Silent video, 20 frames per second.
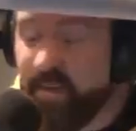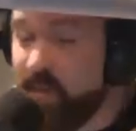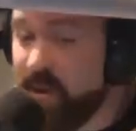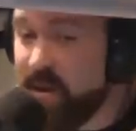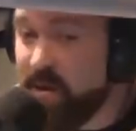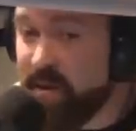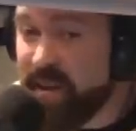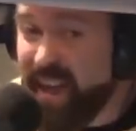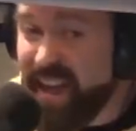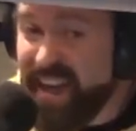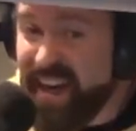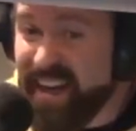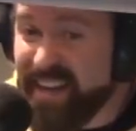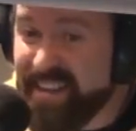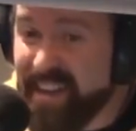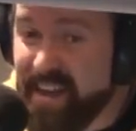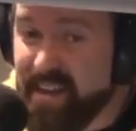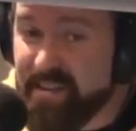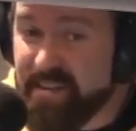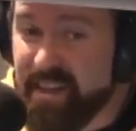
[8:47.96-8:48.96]
You ever been to a gay
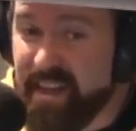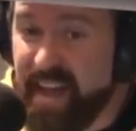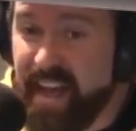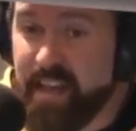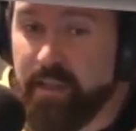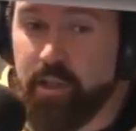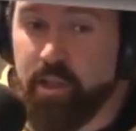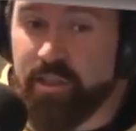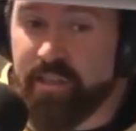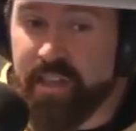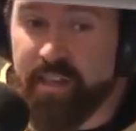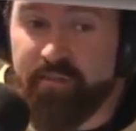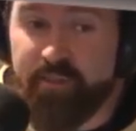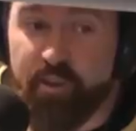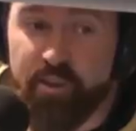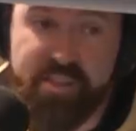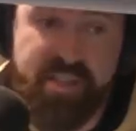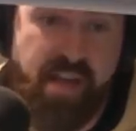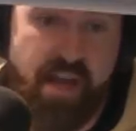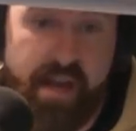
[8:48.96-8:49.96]
guy's house? It looks like
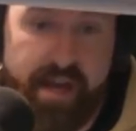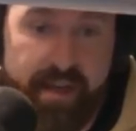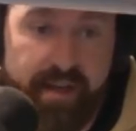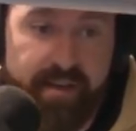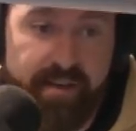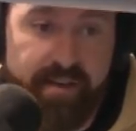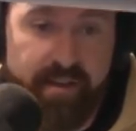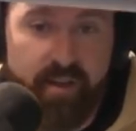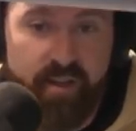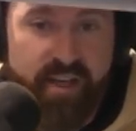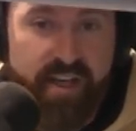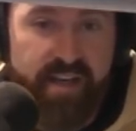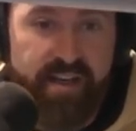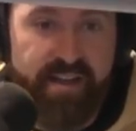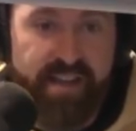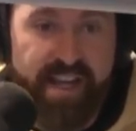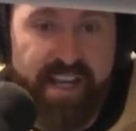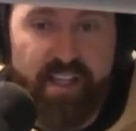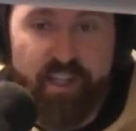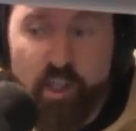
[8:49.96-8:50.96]
Versailles.
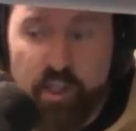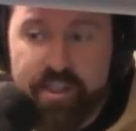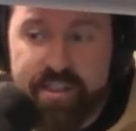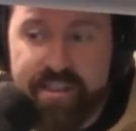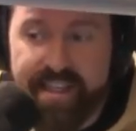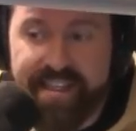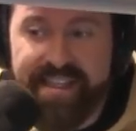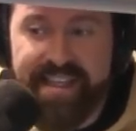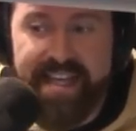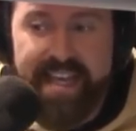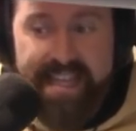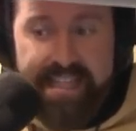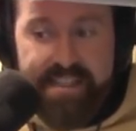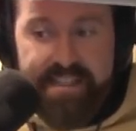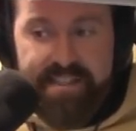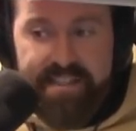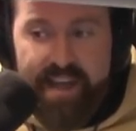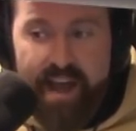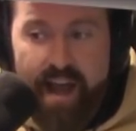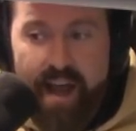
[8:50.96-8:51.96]
Okay, it looks like the
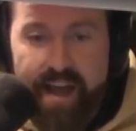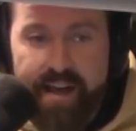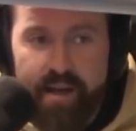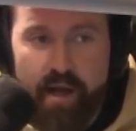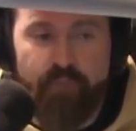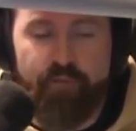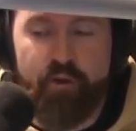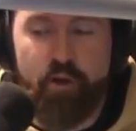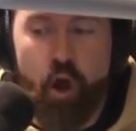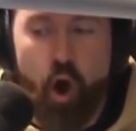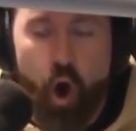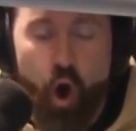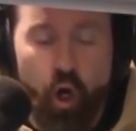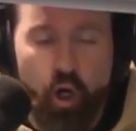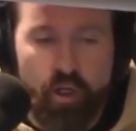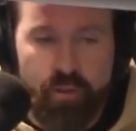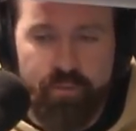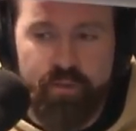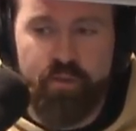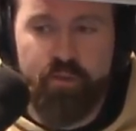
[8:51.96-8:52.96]
inside of an
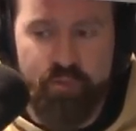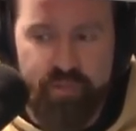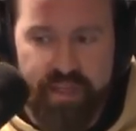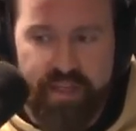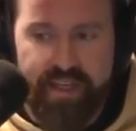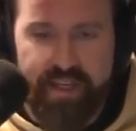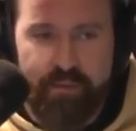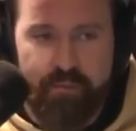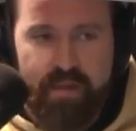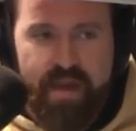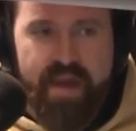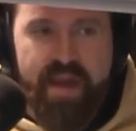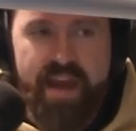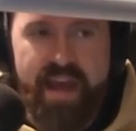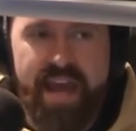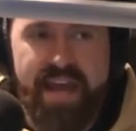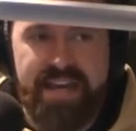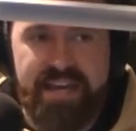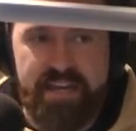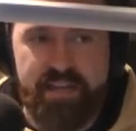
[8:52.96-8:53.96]
art museum,
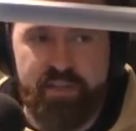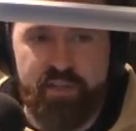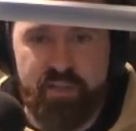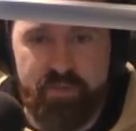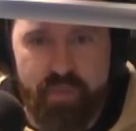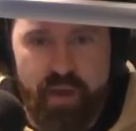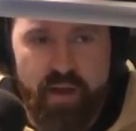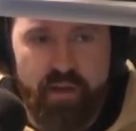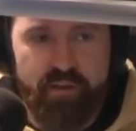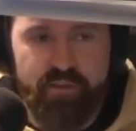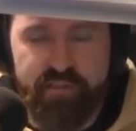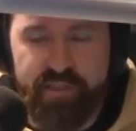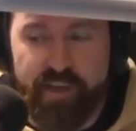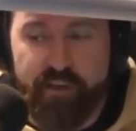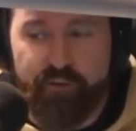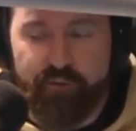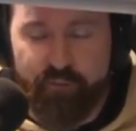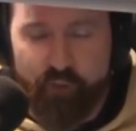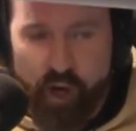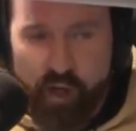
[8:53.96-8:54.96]
and it smells
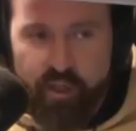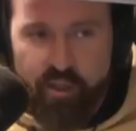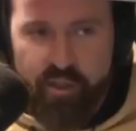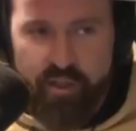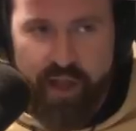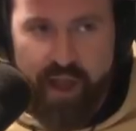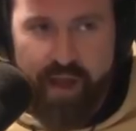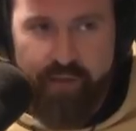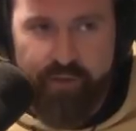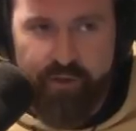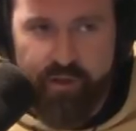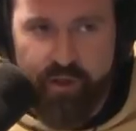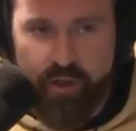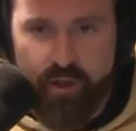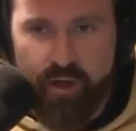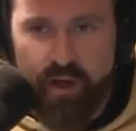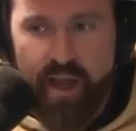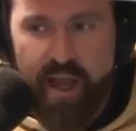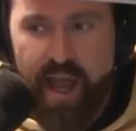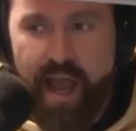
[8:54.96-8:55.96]
like fresh
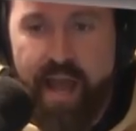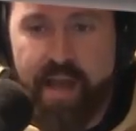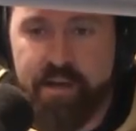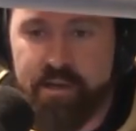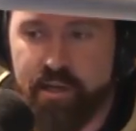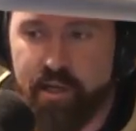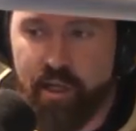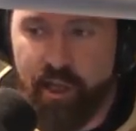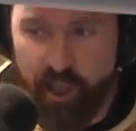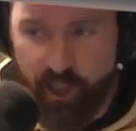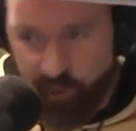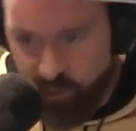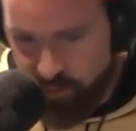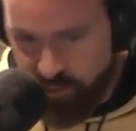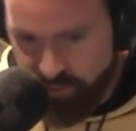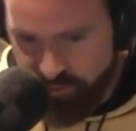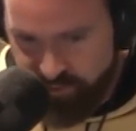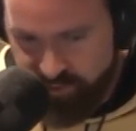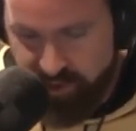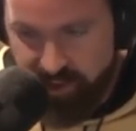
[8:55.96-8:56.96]
lavender and
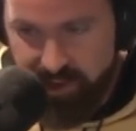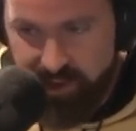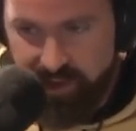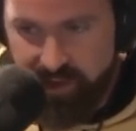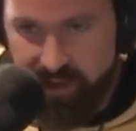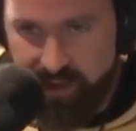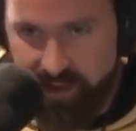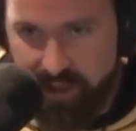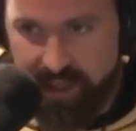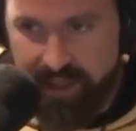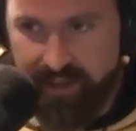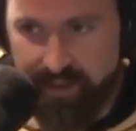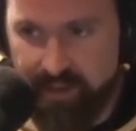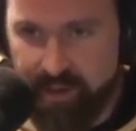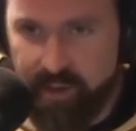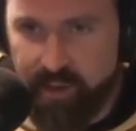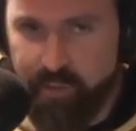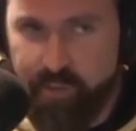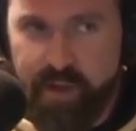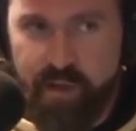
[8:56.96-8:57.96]
clove. All right.
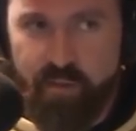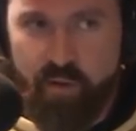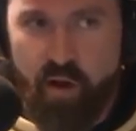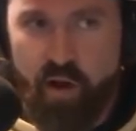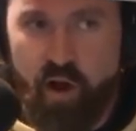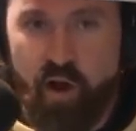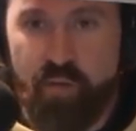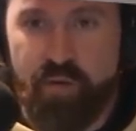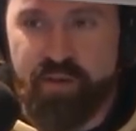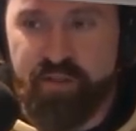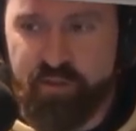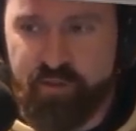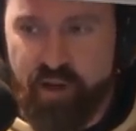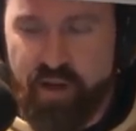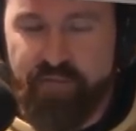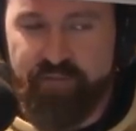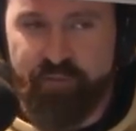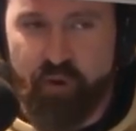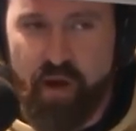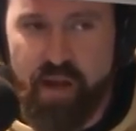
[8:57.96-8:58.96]
Meanwhile, all my
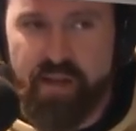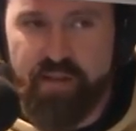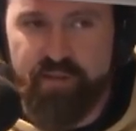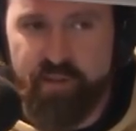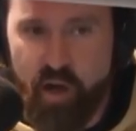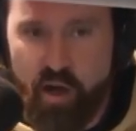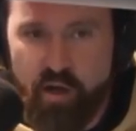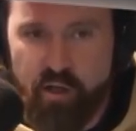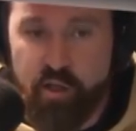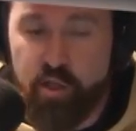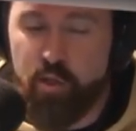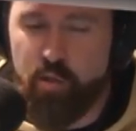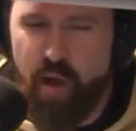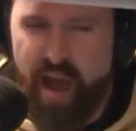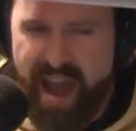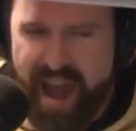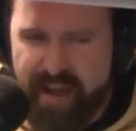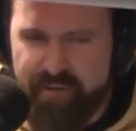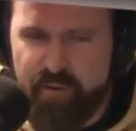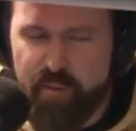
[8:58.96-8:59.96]
straight friends, do you
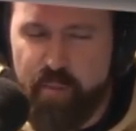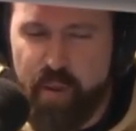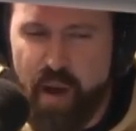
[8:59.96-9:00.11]
have a